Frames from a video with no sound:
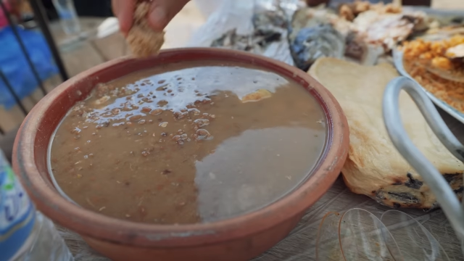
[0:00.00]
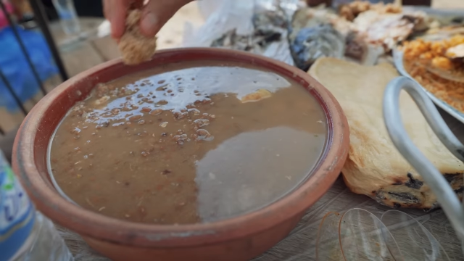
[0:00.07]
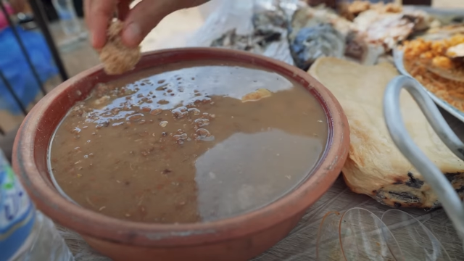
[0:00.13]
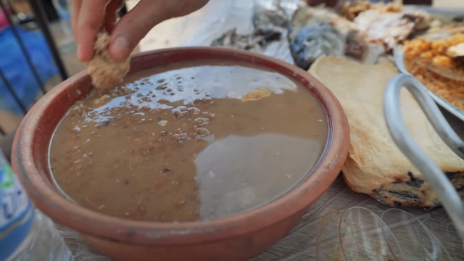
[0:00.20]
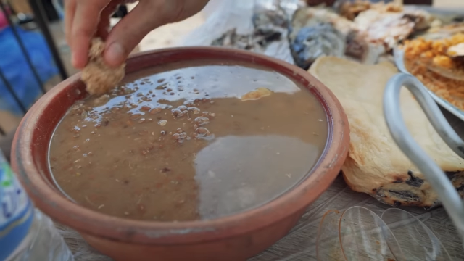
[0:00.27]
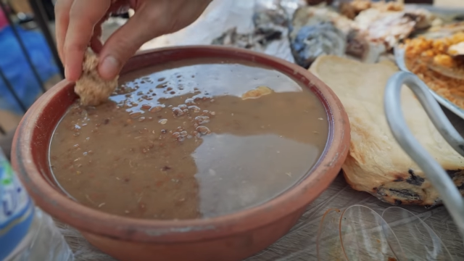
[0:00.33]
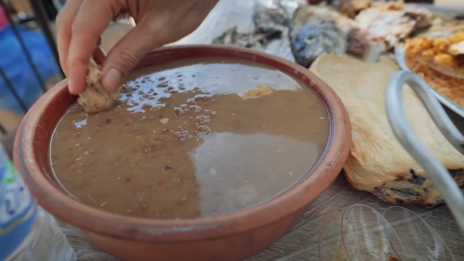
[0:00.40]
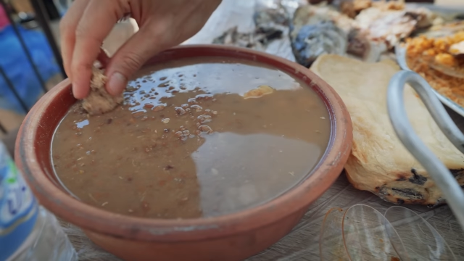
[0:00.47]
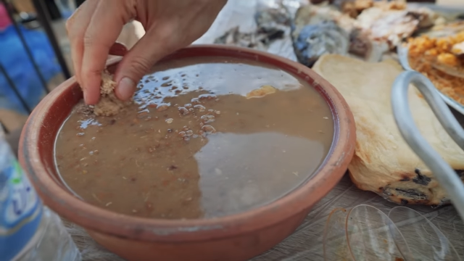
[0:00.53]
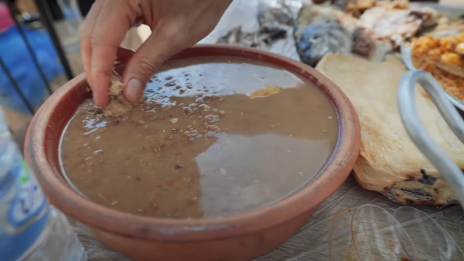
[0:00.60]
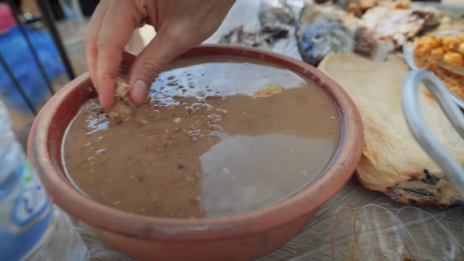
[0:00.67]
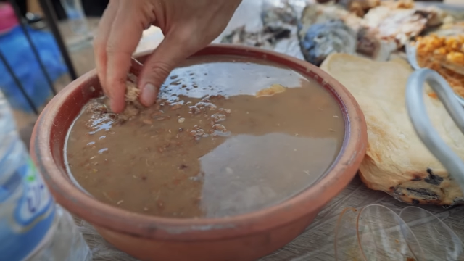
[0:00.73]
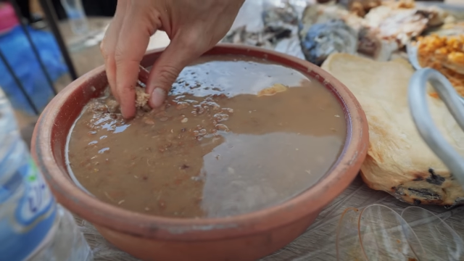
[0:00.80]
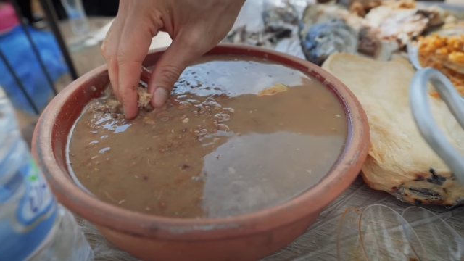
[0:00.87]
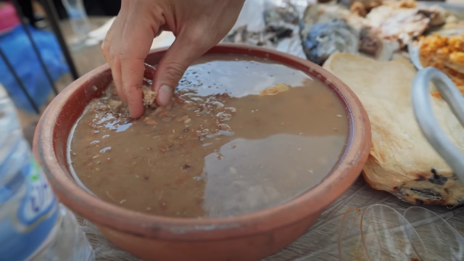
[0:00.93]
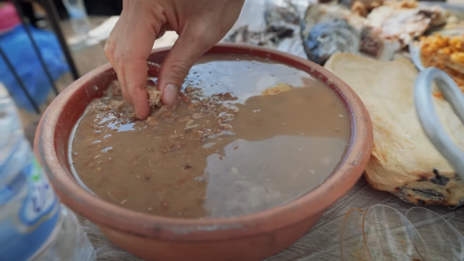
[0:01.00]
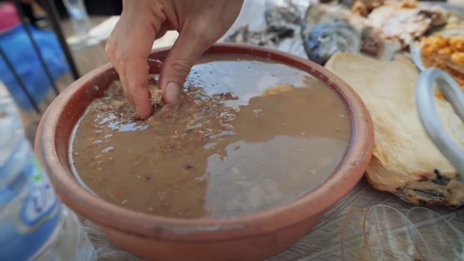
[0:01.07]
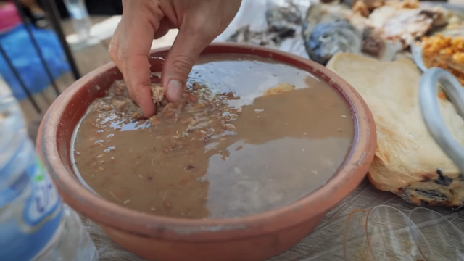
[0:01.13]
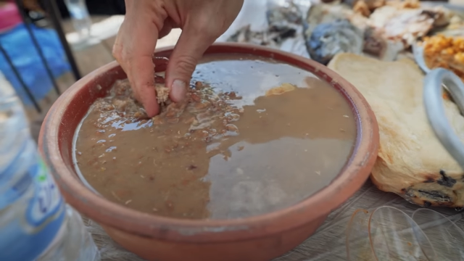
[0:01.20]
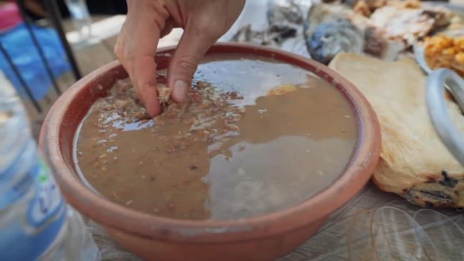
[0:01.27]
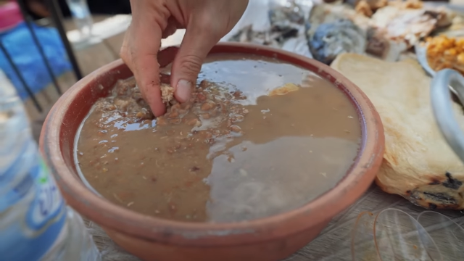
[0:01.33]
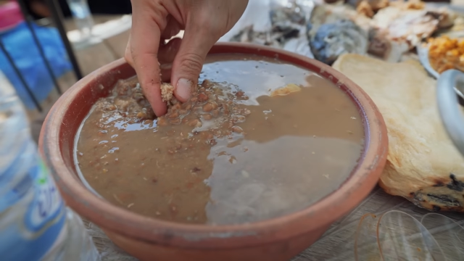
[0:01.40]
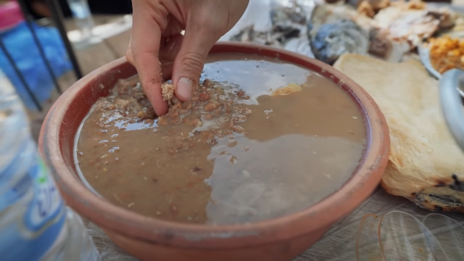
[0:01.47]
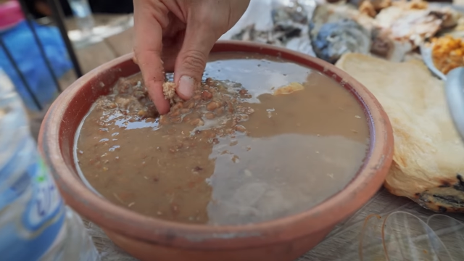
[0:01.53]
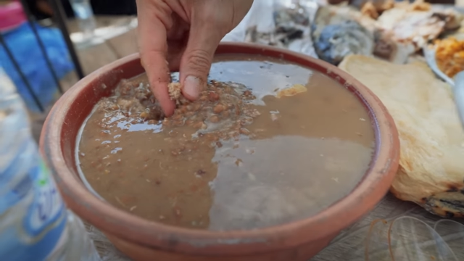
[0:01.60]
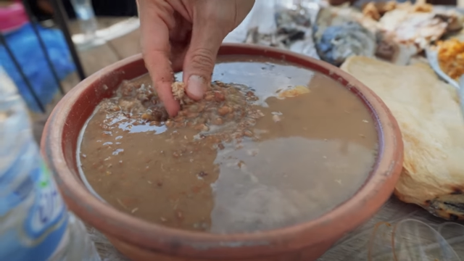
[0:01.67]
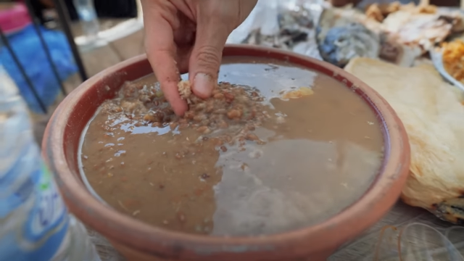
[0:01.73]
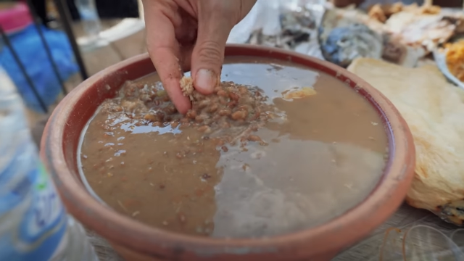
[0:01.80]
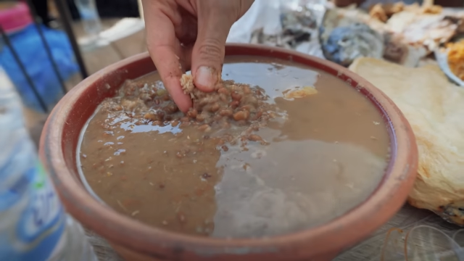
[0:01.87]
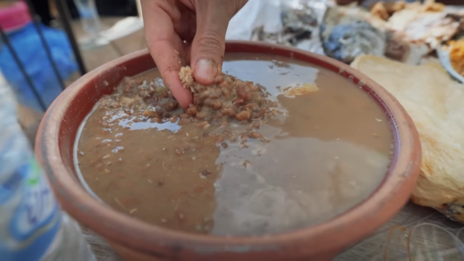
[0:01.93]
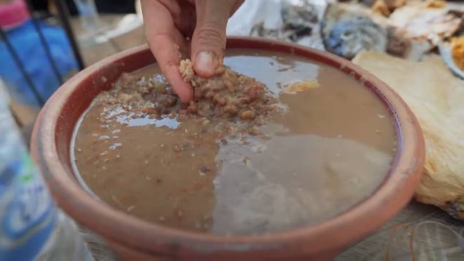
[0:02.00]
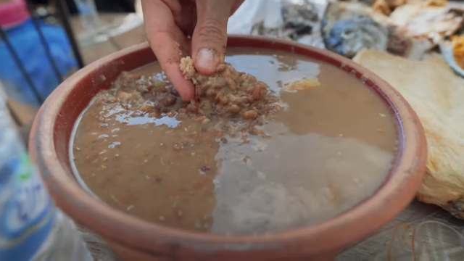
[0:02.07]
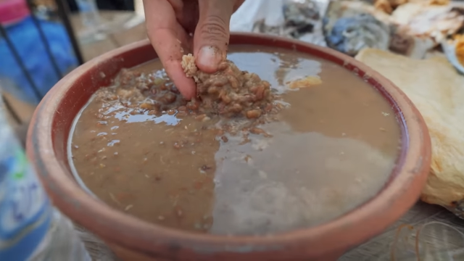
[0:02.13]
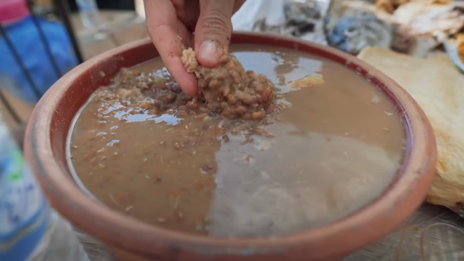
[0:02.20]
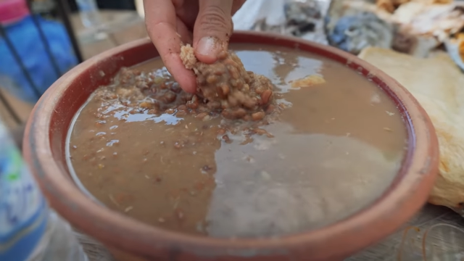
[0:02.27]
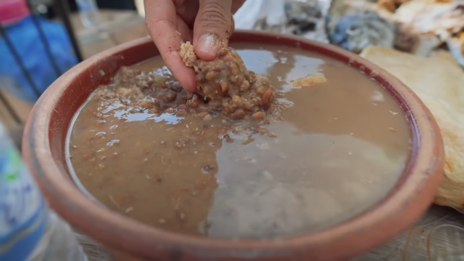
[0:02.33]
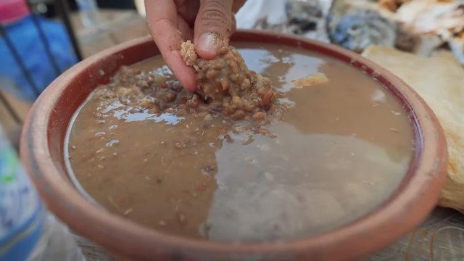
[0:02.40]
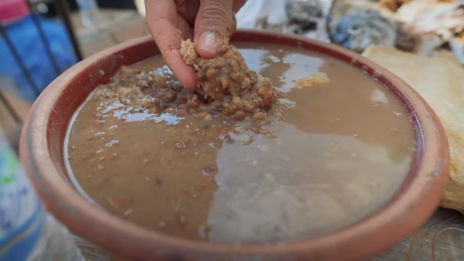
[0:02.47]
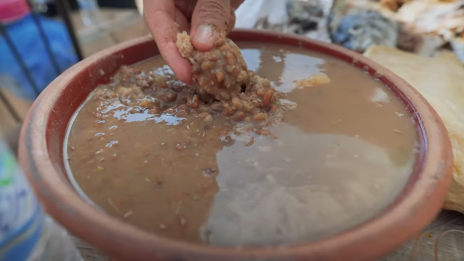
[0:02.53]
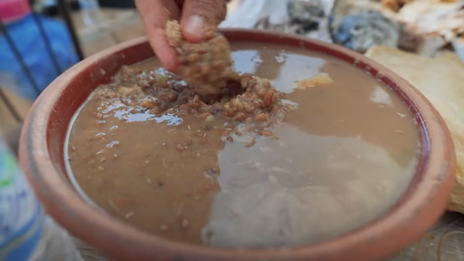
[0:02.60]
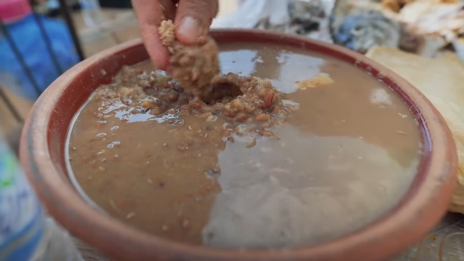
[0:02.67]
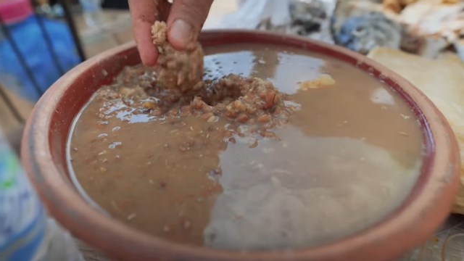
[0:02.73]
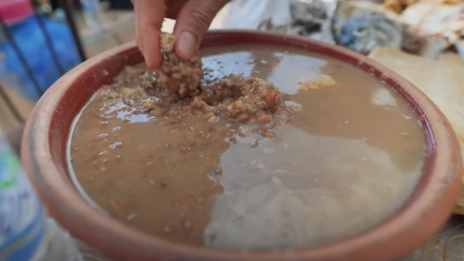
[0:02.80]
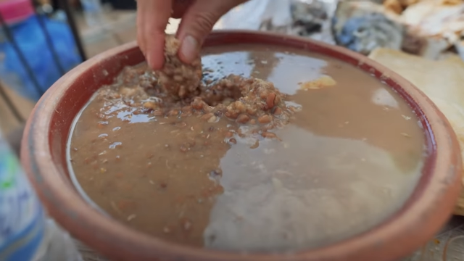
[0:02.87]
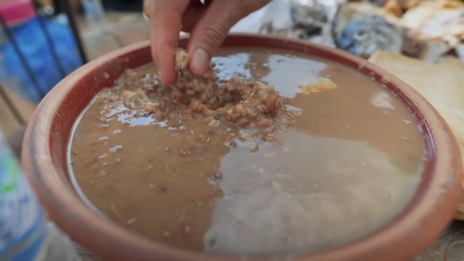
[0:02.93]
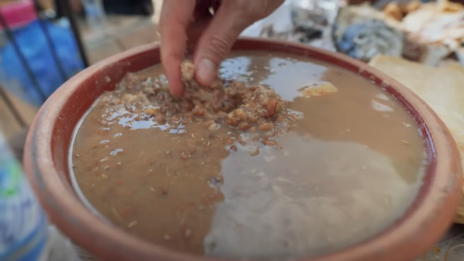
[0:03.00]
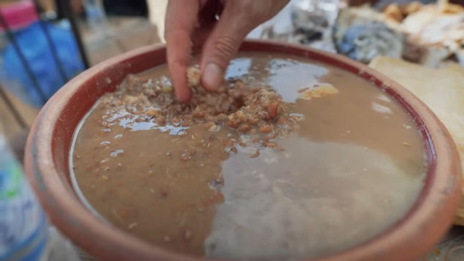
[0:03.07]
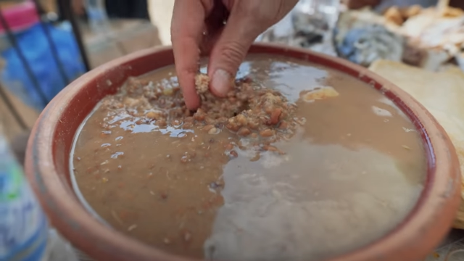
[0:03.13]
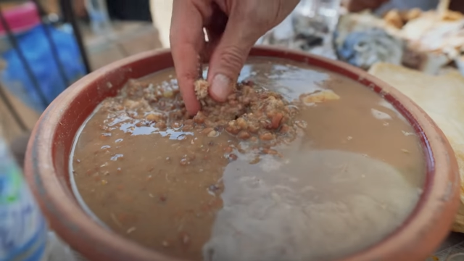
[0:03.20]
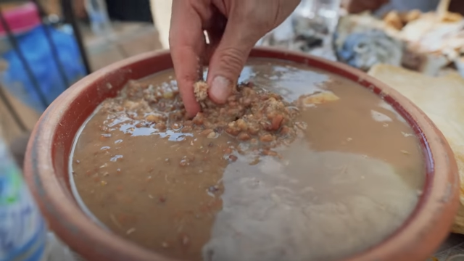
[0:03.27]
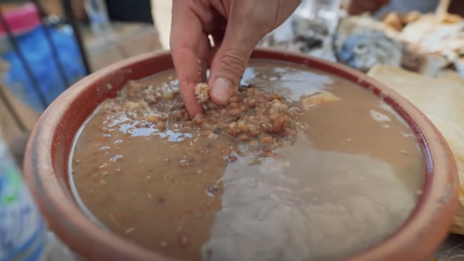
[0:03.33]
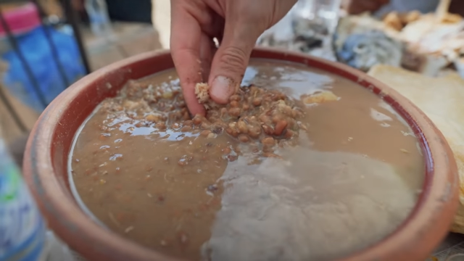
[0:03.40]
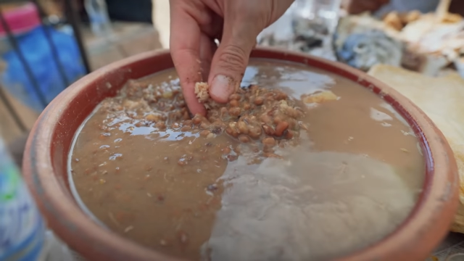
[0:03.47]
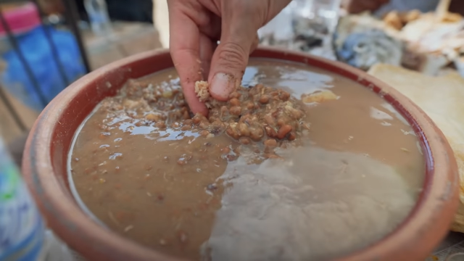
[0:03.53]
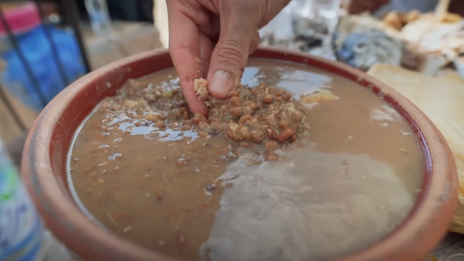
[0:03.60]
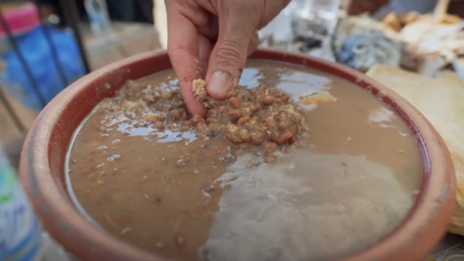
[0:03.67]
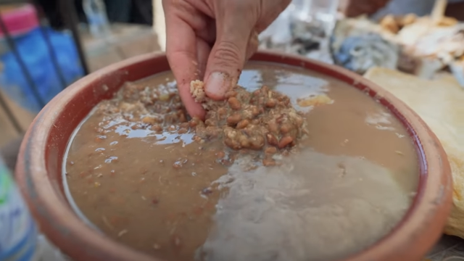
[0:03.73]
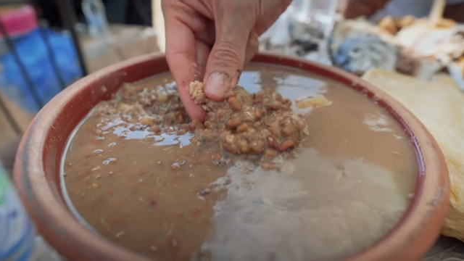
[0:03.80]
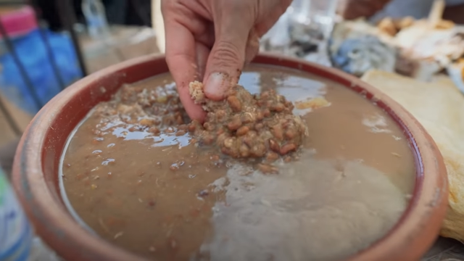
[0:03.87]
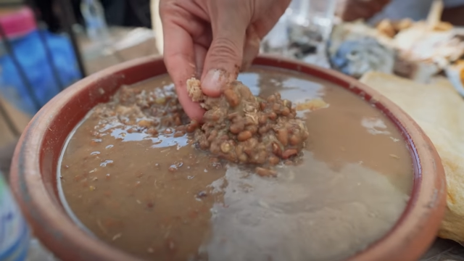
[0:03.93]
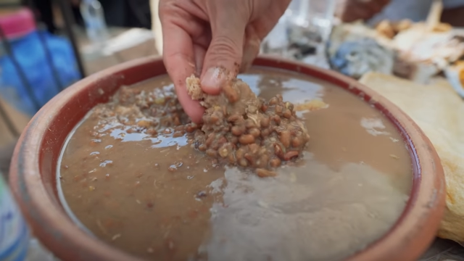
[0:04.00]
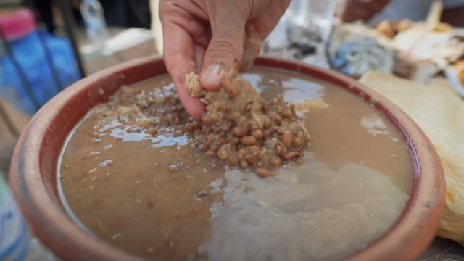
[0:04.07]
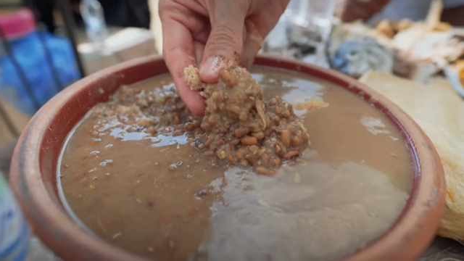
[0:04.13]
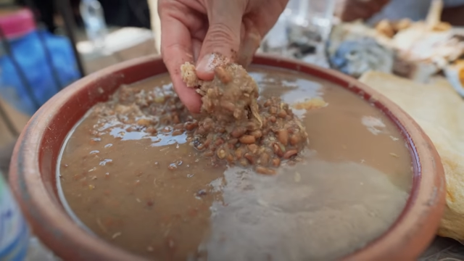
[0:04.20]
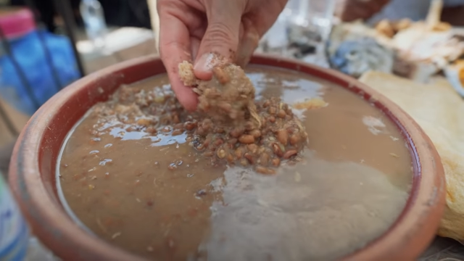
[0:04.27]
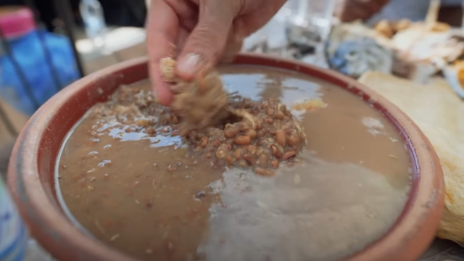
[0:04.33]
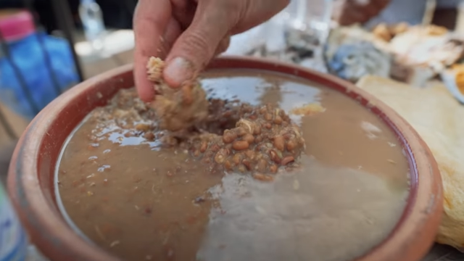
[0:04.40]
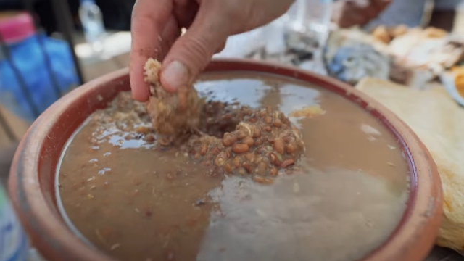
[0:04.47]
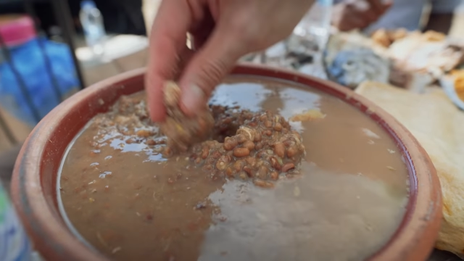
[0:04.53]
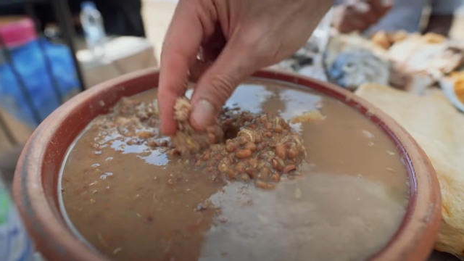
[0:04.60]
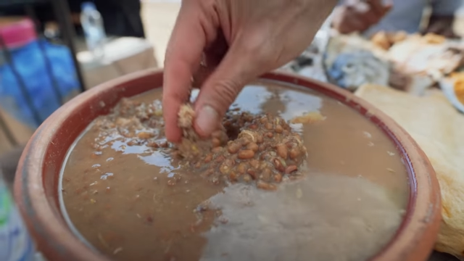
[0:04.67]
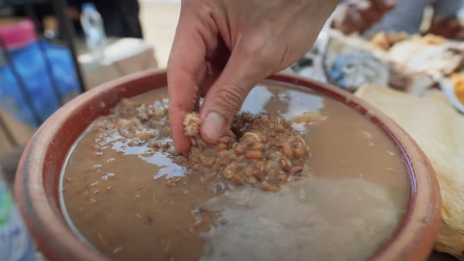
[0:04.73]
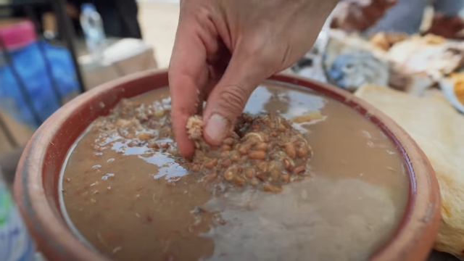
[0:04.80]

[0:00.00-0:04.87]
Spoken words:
(no speaker visible)